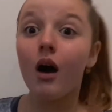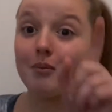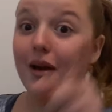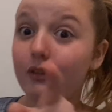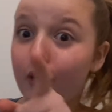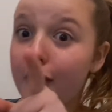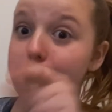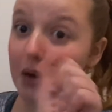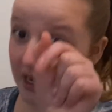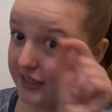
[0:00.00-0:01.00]
By the way,
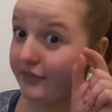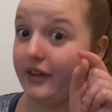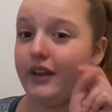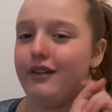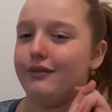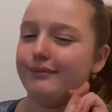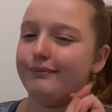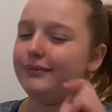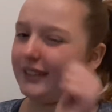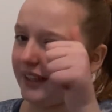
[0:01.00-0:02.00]
pause the video.
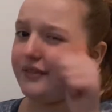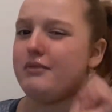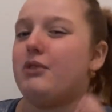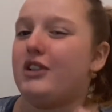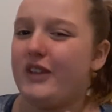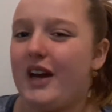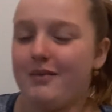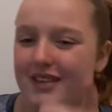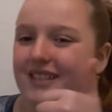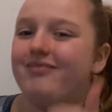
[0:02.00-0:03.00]
give you more
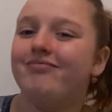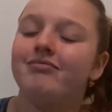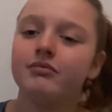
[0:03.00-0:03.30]
time, yeah.